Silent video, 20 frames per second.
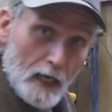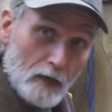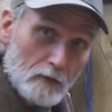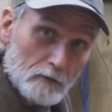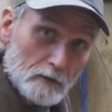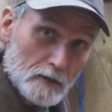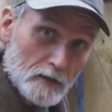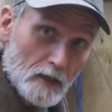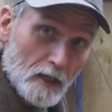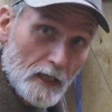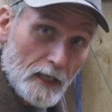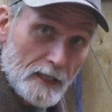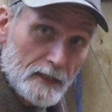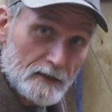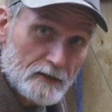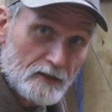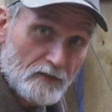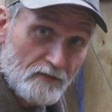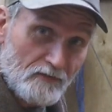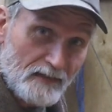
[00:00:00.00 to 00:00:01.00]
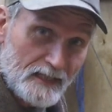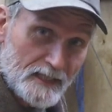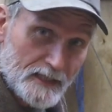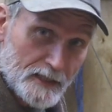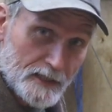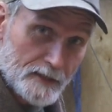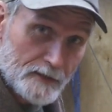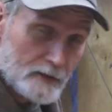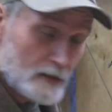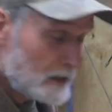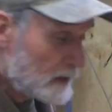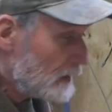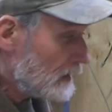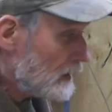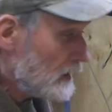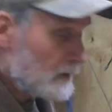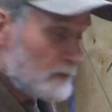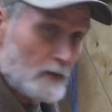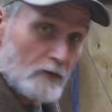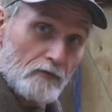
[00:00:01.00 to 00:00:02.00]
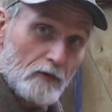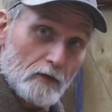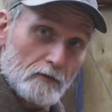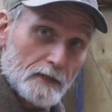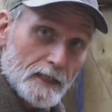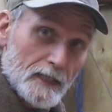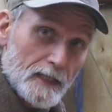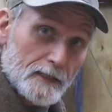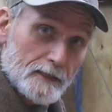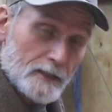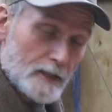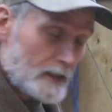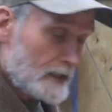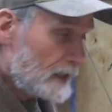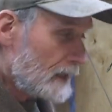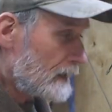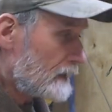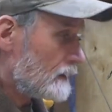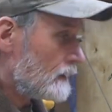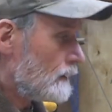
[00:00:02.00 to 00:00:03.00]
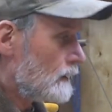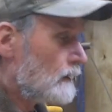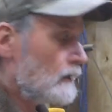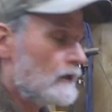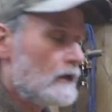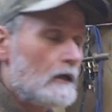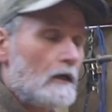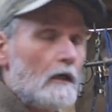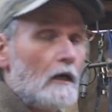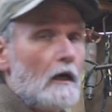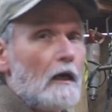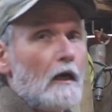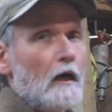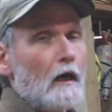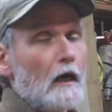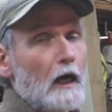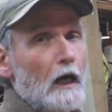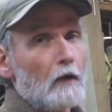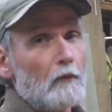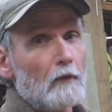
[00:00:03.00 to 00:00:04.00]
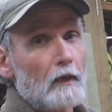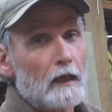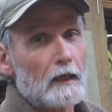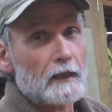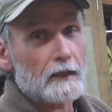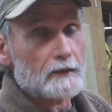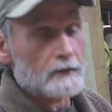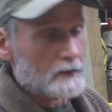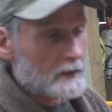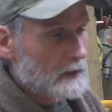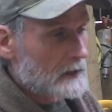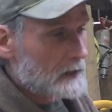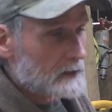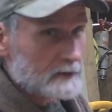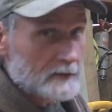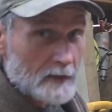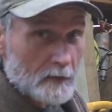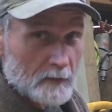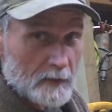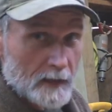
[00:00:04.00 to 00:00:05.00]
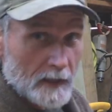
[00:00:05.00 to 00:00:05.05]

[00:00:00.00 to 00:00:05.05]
hourglass figure, before we get to that, I want to say some